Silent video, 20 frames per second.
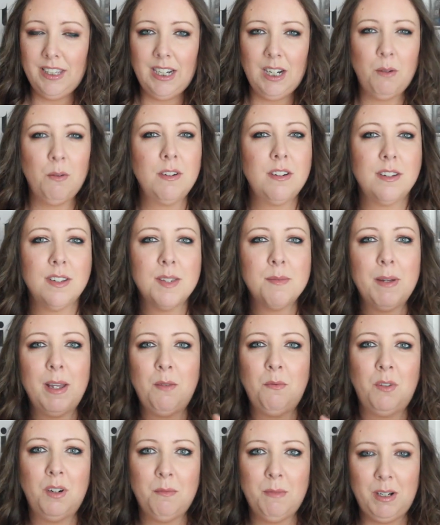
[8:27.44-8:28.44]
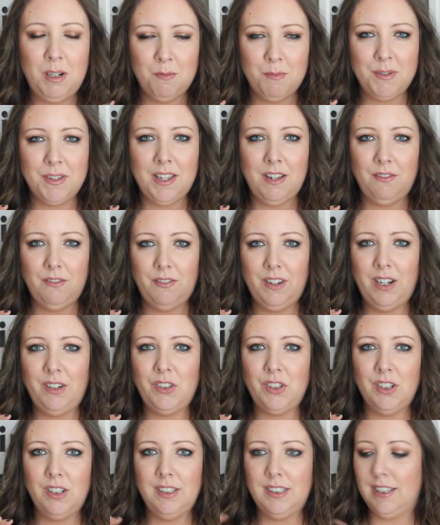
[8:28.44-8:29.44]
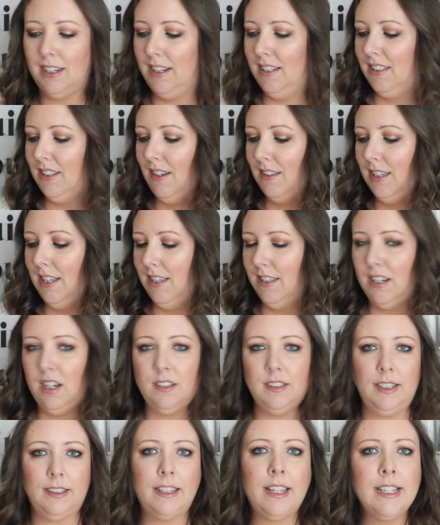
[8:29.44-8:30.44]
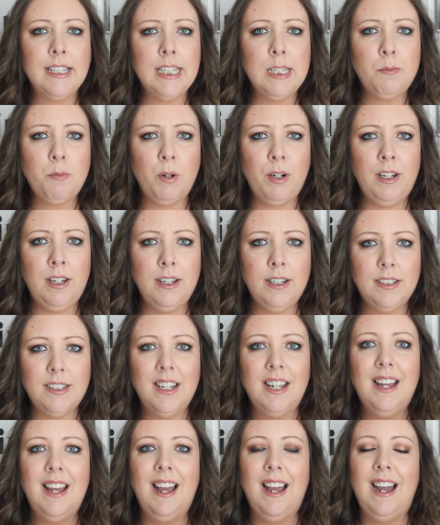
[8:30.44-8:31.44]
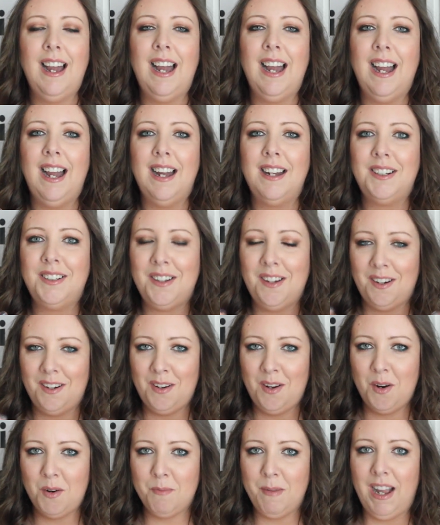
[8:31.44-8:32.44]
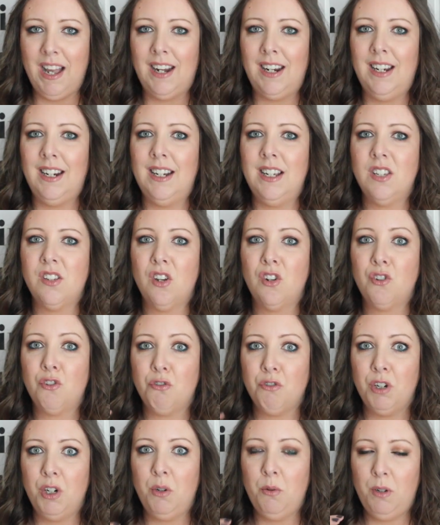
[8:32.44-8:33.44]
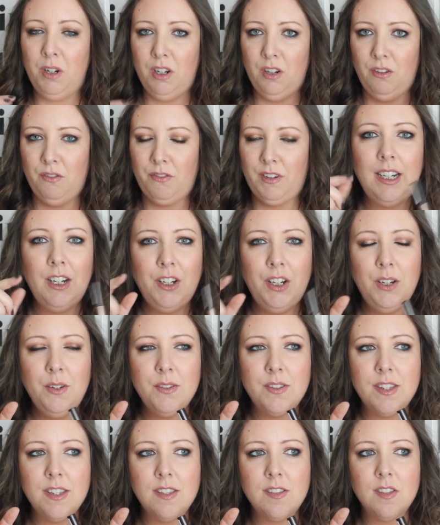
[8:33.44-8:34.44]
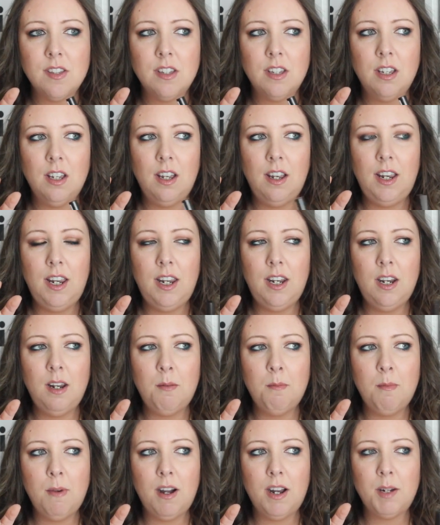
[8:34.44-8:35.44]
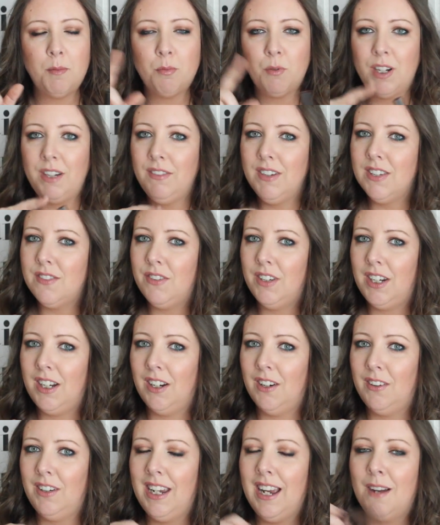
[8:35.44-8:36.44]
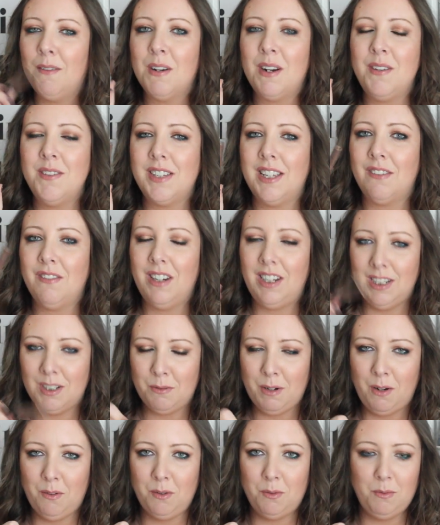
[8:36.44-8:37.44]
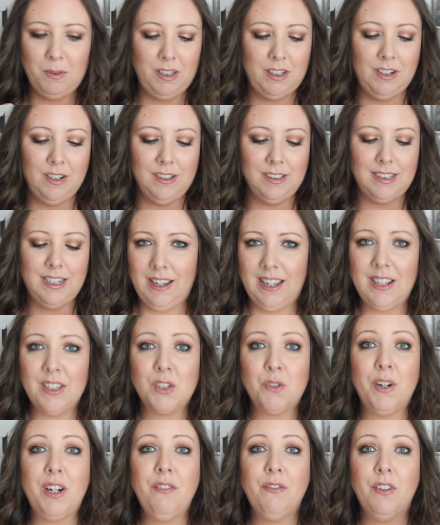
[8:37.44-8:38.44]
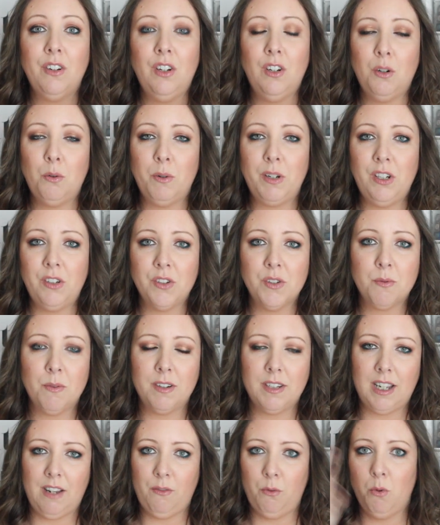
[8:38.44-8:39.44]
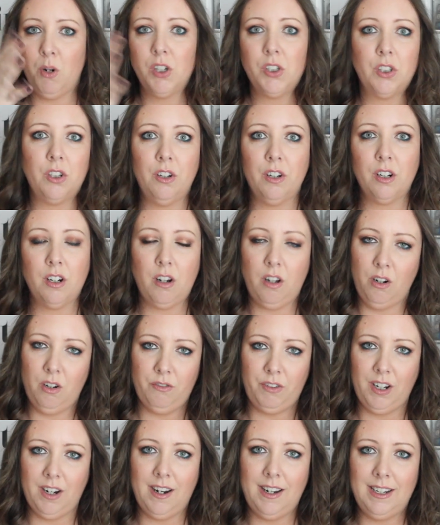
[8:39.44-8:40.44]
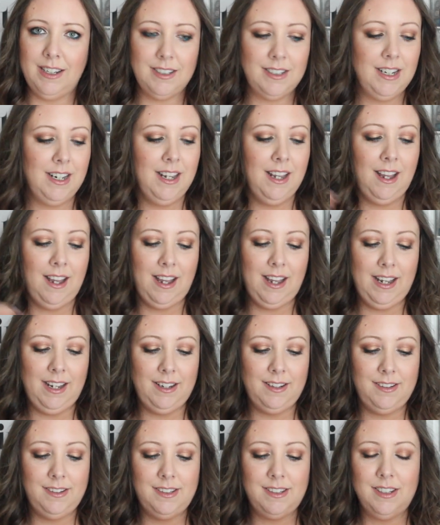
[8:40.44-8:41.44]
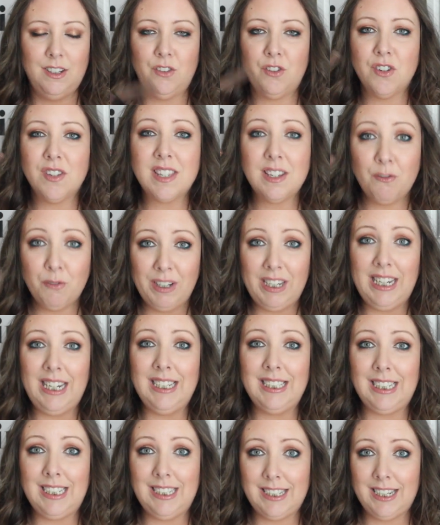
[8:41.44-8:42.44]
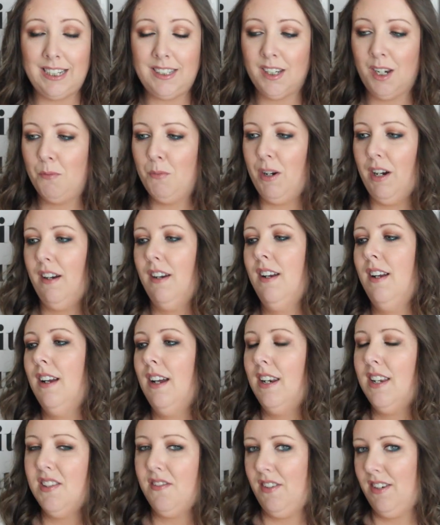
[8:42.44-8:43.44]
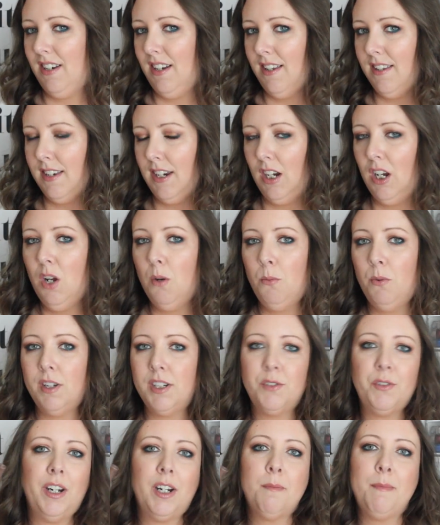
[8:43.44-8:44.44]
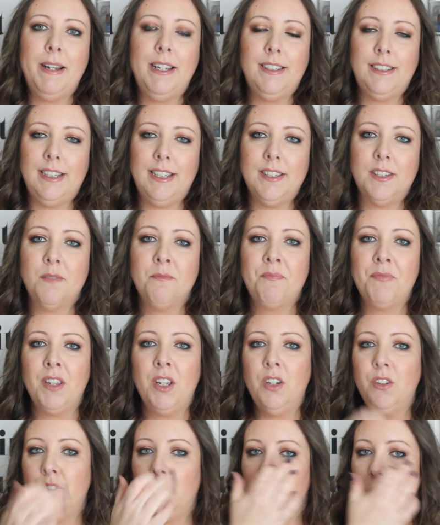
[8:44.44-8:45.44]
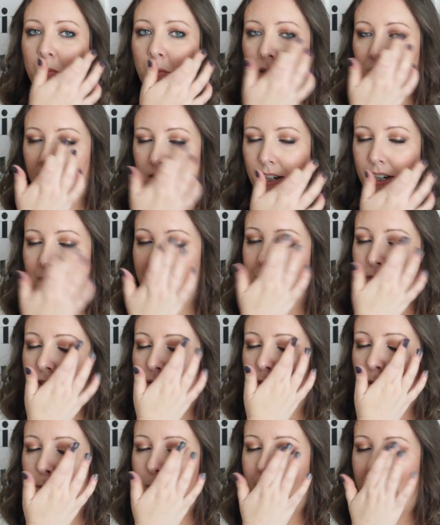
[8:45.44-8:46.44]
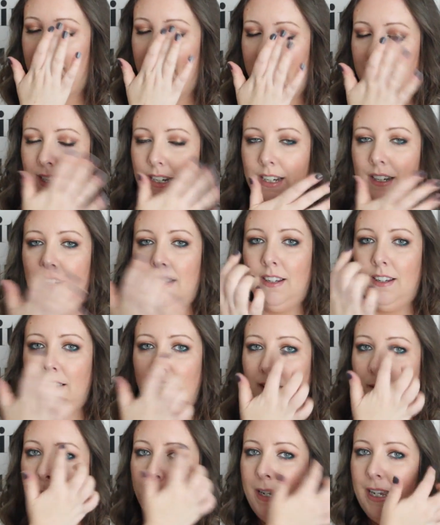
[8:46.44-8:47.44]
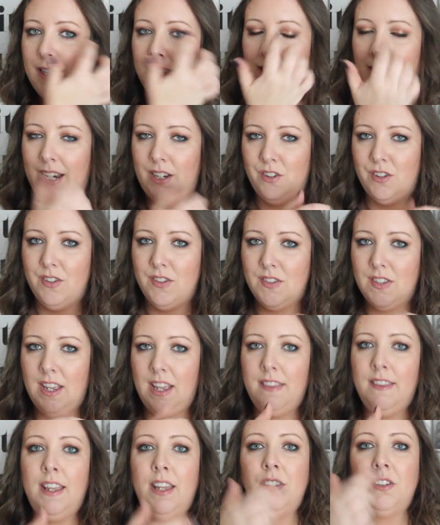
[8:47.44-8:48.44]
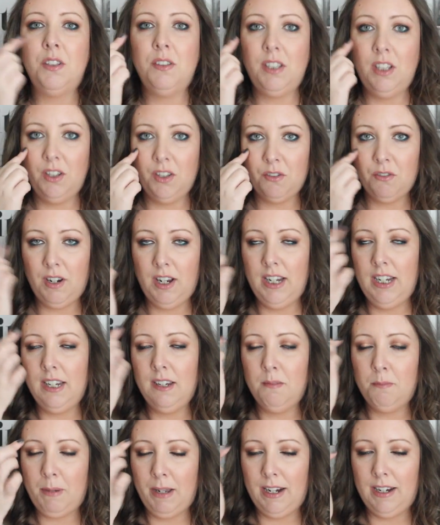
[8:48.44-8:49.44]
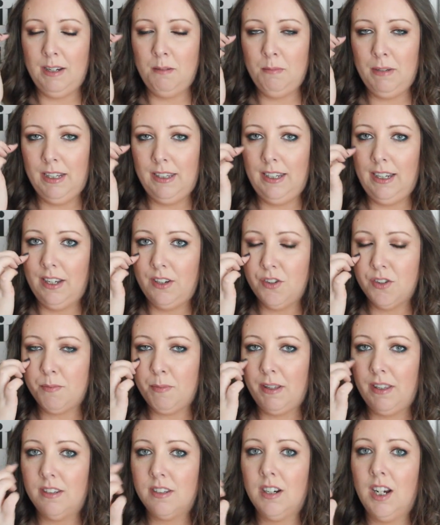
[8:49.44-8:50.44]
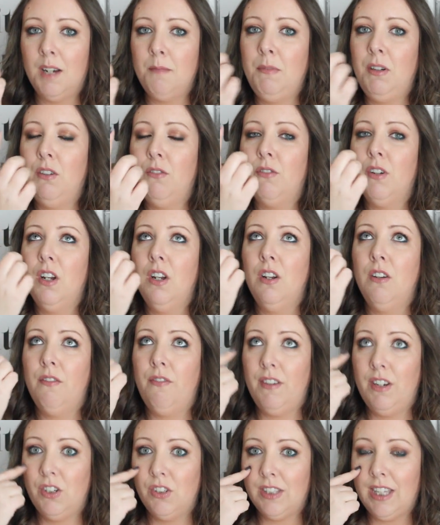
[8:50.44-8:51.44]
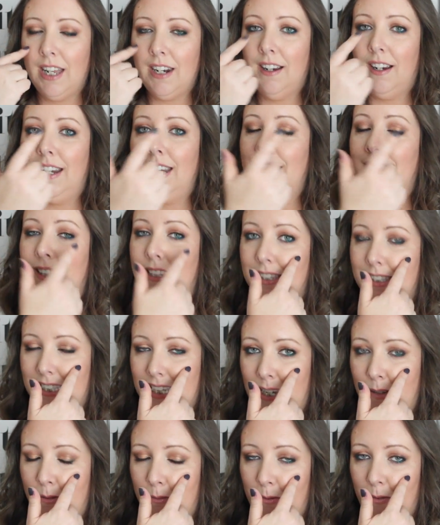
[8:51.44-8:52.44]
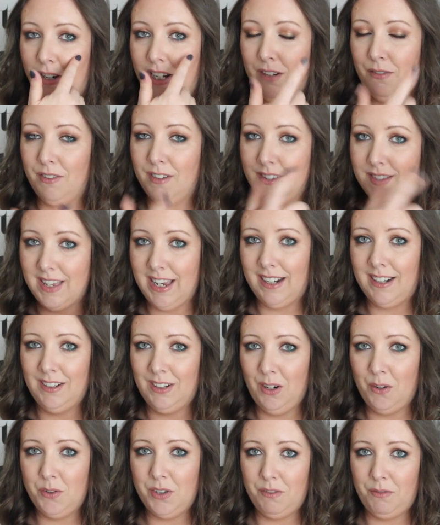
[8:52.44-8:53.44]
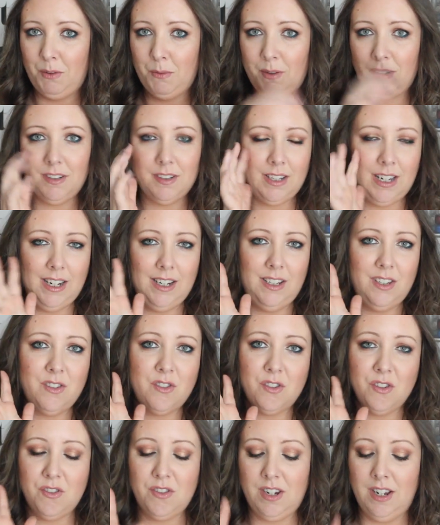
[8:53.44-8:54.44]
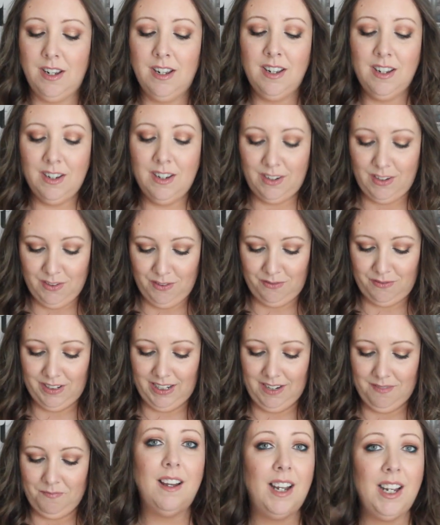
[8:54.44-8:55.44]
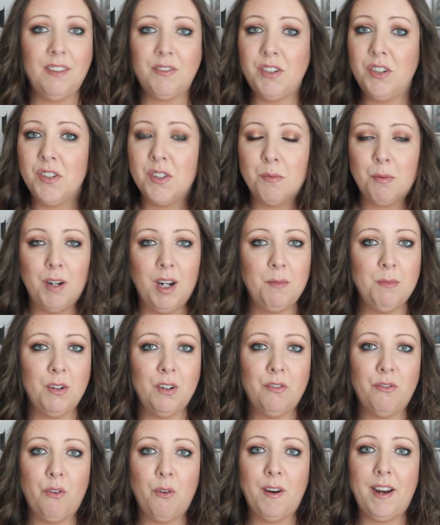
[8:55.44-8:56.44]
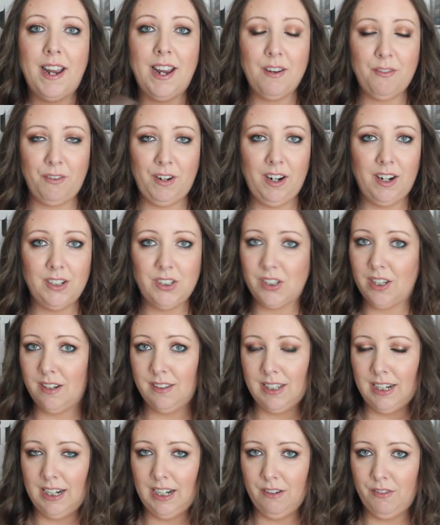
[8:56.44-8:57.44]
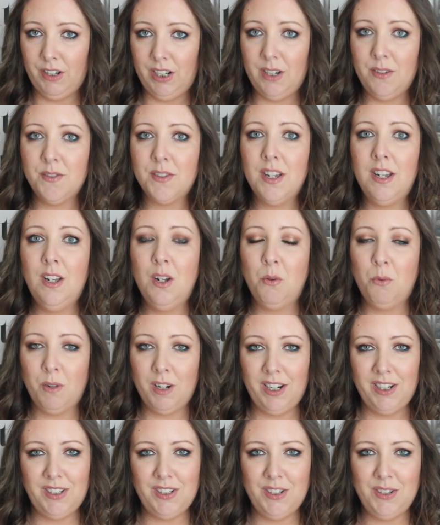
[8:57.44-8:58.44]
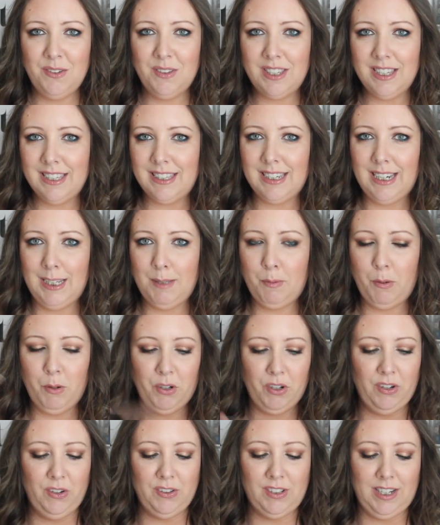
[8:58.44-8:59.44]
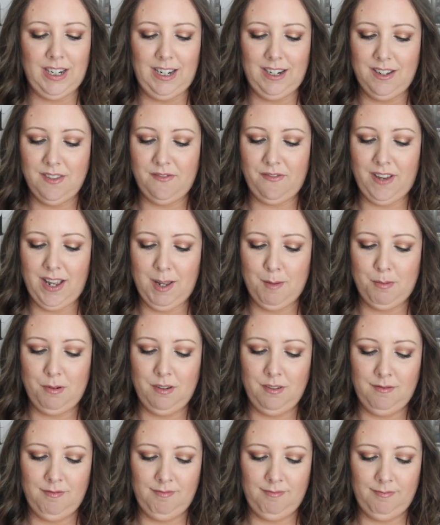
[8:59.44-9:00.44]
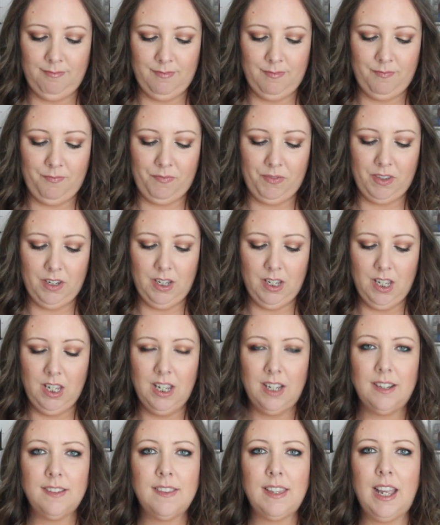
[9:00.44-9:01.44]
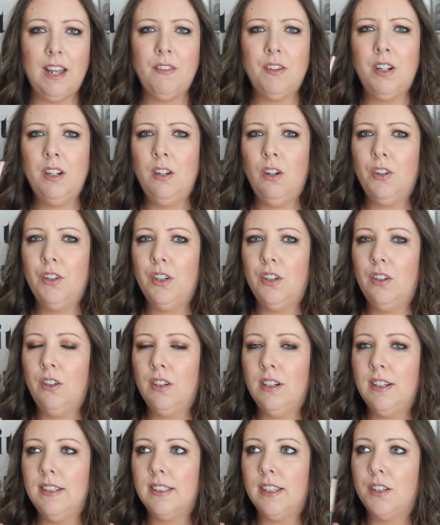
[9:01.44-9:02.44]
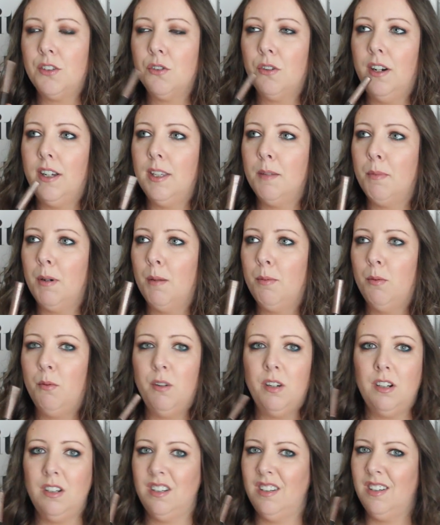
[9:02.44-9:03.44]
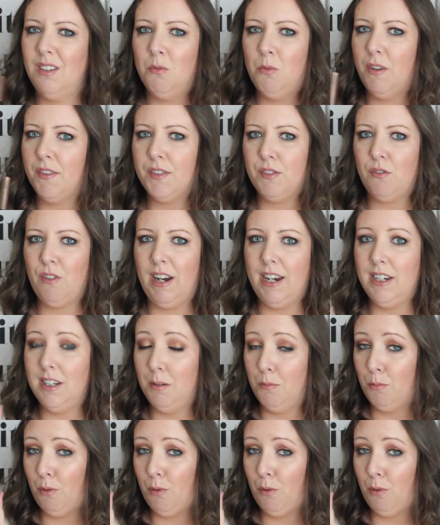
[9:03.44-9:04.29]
I think I wanted to spend one of my number 7 vouchers, and I saw this, and I was like, this is brilliant. Got it home, and it is true love. I think I used this in my previous video. Yeah, when I was getting ready to go out with one of the girls. And it's great for a look when you just want to have a wash of colour all over your eyelid, and just really easy daytime wear. It's fantastic. What I'd recommend is, do one eye, pat it in, blend the edges, and then do the other eye, pat it in, blend the edges. By the time you've finished that eye, this eye will be ready for a second coat if you want, and it's just lovely. I have to use a primer for every eyeshadow that I ever use. When I do, this stays put all day, and it's fab. They have it in other colours. I tried the purple one, wasn't great.